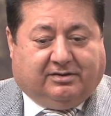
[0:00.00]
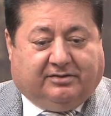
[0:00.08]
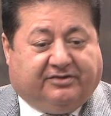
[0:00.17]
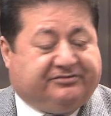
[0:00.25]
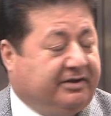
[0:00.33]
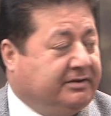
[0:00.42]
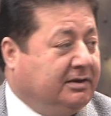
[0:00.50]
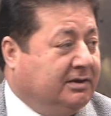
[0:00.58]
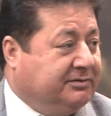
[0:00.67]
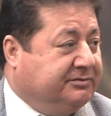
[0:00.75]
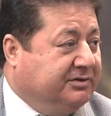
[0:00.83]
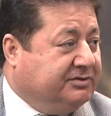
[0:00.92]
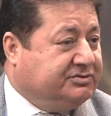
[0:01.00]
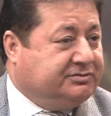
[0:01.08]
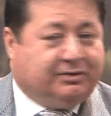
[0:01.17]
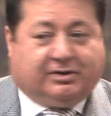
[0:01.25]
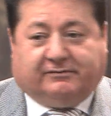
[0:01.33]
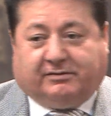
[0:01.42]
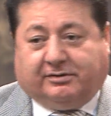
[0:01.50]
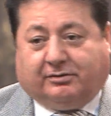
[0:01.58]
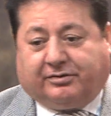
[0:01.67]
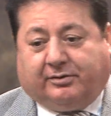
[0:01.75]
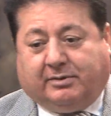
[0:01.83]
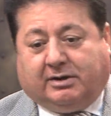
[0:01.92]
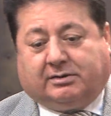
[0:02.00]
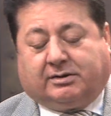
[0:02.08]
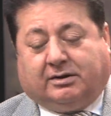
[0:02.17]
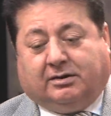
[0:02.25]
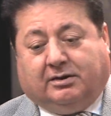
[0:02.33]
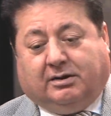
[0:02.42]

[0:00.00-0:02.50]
the satellite dish to cover North America.